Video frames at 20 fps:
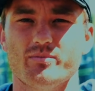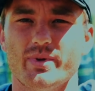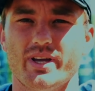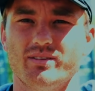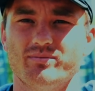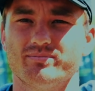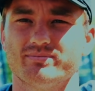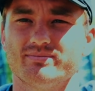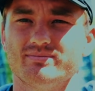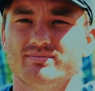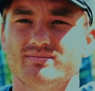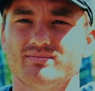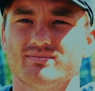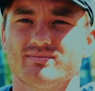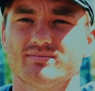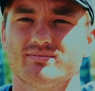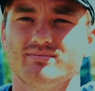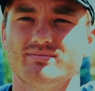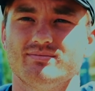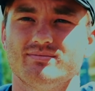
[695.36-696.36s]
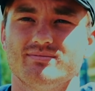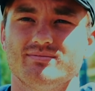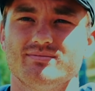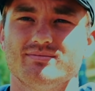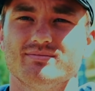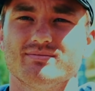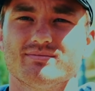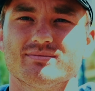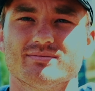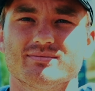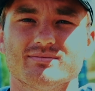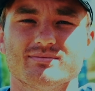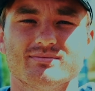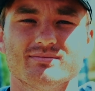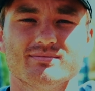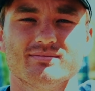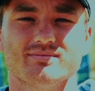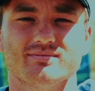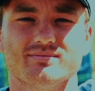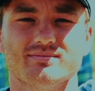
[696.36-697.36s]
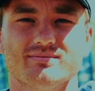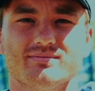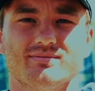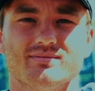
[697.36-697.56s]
Thank you so much. All right. Peace.